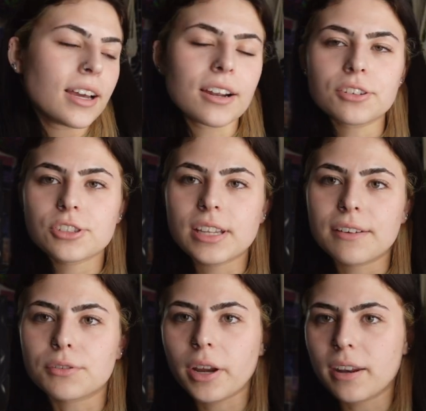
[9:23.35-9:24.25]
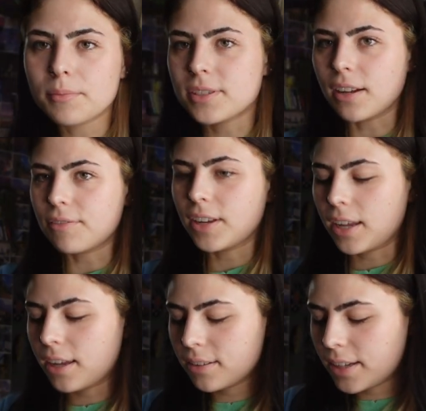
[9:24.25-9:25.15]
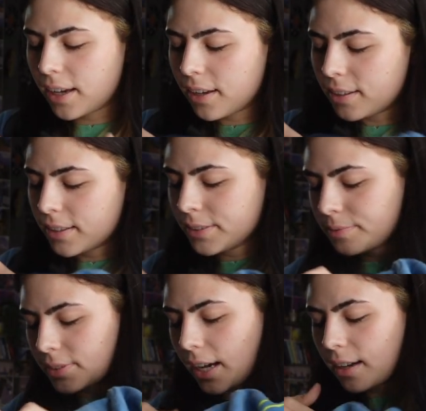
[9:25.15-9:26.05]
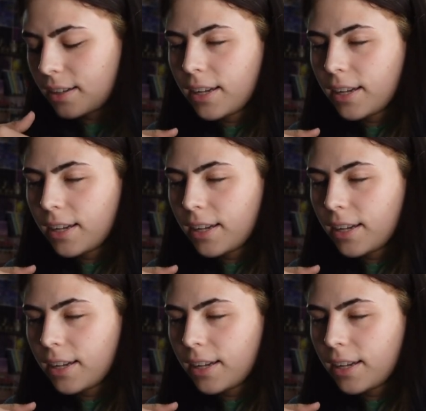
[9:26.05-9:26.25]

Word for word: I don't just have random stuff in it, and yeah.